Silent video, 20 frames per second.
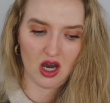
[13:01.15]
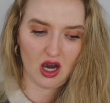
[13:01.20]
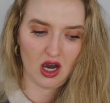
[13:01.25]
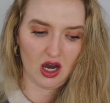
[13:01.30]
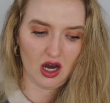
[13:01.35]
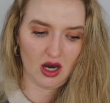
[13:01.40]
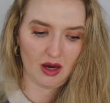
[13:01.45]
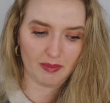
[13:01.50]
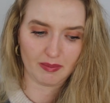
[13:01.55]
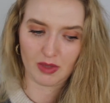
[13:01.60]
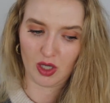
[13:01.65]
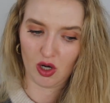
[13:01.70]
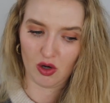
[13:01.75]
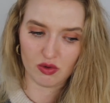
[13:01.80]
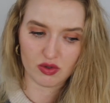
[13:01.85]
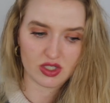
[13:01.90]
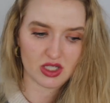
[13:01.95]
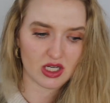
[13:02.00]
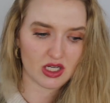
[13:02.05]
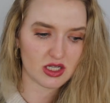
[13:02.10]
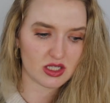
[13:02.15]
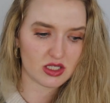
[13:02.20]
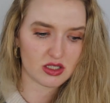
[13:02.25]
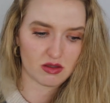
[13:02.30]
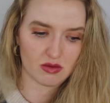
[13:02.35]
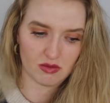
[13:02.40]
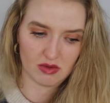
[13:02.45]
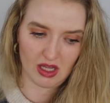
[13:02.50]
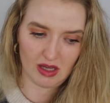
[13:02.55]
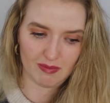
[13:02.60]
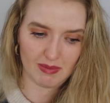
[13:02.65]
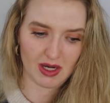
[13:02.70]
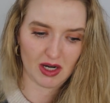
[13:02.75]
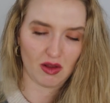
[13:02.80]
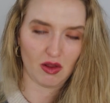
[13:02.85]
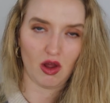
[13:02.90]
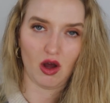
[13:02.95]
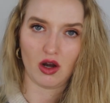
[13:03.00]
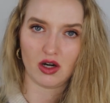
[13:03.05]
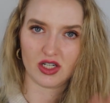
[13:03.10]
Kosas, they've been
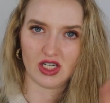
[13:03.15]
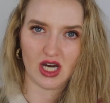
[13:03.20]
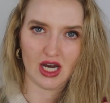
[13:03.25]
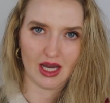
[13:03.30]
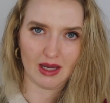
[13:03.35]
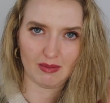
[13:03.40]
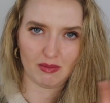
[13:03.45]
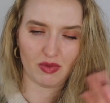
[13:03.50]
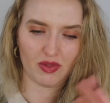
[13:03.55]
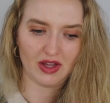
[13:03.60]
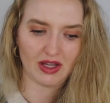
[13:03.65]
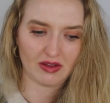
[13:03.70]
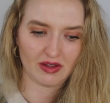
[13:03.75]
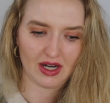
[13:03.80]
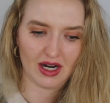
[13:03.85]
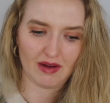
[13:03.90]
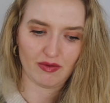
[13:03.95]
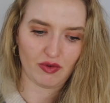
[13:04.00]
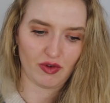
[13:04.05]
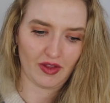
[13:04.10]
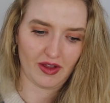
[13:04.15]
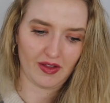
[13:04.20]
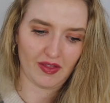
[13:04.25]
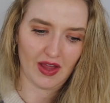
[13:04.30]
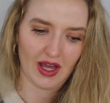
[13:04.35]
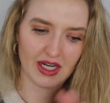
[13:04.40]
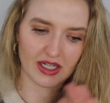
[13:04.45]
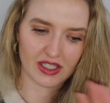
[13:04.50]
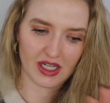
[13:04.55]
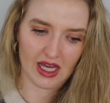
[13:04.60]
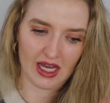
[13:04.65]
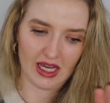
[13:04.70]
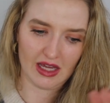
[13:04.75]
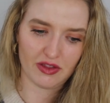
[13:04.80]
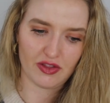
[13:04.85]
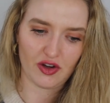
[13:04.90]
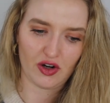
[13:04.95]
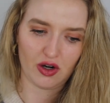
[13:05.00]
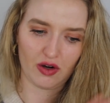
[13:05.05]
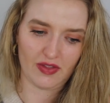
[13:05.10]
a long time thing that I've really liked.
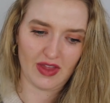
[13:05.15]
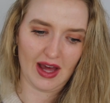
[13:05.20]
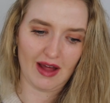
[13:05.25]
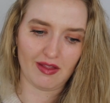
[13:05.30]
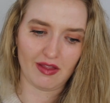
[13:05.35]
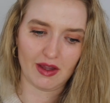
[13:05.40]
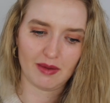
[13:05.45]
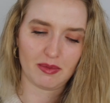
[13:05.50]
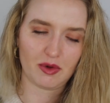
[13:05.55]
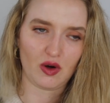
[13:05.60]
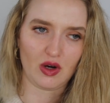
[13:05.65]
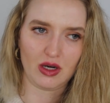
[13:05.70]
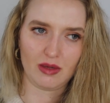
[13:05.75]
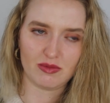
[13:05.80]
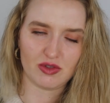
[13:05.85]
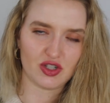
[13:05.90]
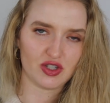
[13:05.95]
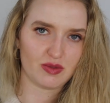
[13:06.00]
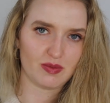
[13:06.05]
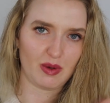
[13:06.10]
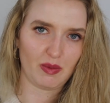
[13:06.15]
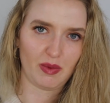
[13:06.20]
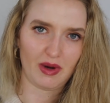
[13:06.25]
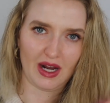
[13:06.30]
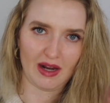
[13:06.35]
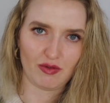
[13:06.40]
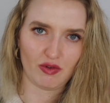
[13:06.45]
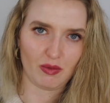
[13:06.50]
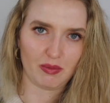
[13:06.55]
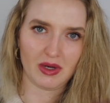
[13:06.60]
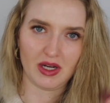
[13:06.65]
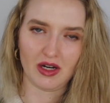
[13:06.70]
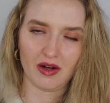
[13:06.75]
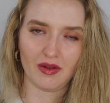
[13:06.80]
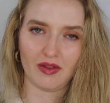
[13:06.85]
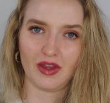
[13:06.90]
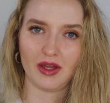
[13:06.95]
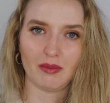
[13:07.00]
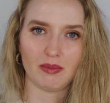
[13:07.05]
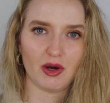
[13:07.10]
Aether, that lip cream's just been one I've
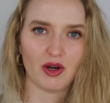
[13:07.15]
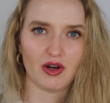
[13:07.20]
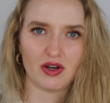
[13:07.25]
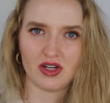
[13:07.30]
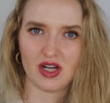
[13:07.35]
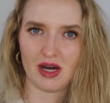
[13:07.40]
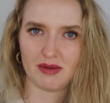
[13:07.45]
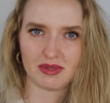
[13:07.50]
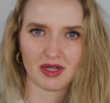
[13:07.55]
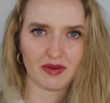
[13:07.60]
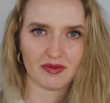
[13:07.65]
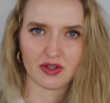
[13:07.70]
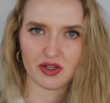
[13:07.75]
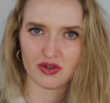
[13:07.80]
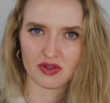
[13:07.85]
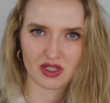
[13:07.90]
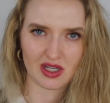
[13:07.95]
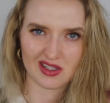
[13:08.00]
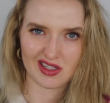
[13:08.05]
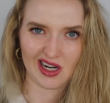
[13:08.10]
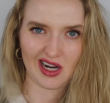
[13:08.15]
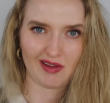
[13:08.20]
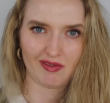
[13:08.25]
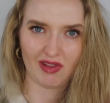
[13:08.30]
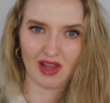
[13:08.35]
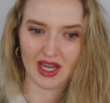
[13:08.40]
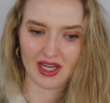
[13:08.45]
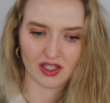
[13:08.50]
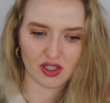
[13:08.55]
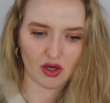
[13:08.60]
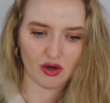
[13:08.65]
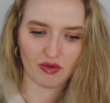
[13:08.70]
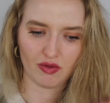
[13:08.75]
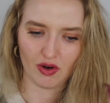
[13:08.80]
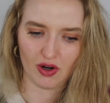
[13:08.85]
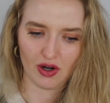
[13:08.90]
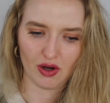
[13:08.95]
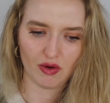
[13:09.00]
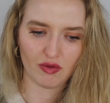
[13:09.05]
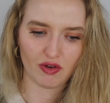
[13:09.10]
repeatedly put in Top Shelf Tuesdays and I've liked
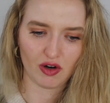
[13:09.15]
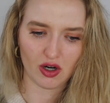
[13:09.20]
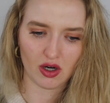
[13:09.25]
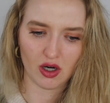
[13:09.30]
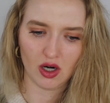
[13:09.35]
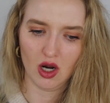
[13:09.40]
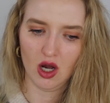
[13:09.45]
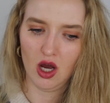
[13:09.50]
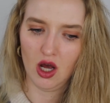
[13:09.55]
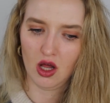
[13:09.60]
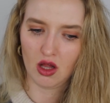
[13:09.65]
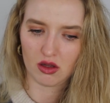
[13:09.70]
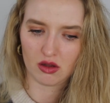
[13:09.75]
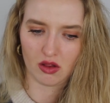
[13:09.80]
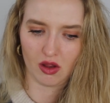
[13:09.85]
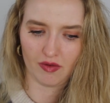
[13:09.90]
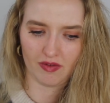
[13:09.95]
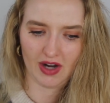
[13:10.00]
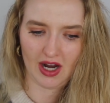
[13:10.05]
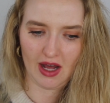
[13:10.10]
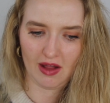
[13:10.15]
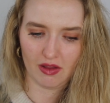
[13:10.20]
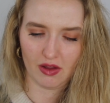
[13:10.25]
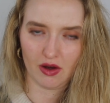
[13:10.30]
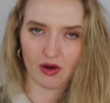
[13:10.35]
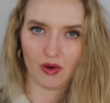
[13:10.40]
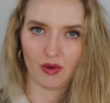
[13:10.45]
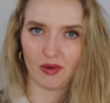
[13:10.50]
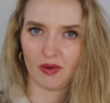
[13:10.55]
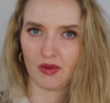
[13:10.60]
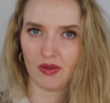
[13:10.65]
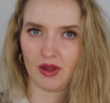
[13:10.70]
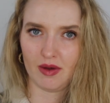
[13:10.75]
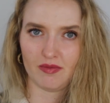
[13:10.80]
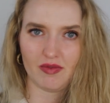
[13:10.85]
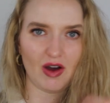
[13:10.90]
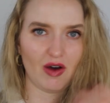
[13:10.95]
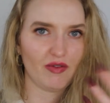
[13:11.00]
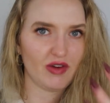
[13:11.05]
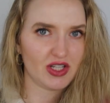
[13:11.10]
over and over. Clove and Hallow,
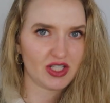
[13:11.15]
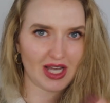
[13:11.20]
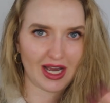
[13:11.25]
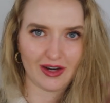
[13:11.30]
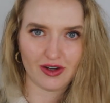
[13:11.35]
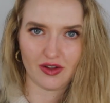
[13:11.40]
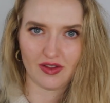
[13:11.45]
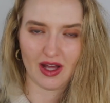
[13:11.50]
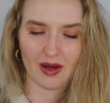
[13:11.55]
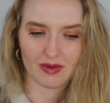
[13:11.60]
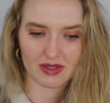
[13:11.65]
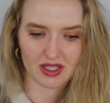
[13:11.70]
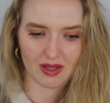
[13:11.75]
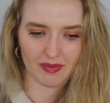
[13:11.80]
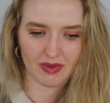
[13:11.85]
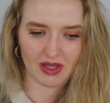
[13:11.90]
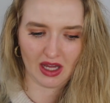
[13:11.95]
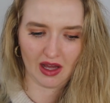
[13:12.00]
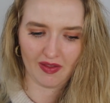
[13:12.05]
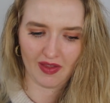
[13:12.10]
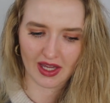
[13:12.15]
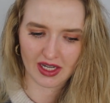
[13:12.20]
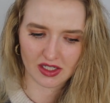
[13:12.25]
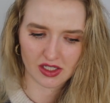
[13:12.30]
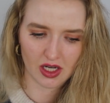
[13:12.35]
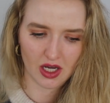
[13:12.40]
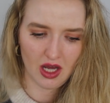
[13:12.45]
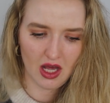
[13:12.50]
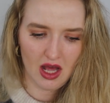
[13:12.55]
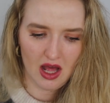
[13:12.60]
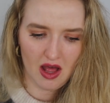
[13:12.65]
Lip Velvets, I knew that was something I liked.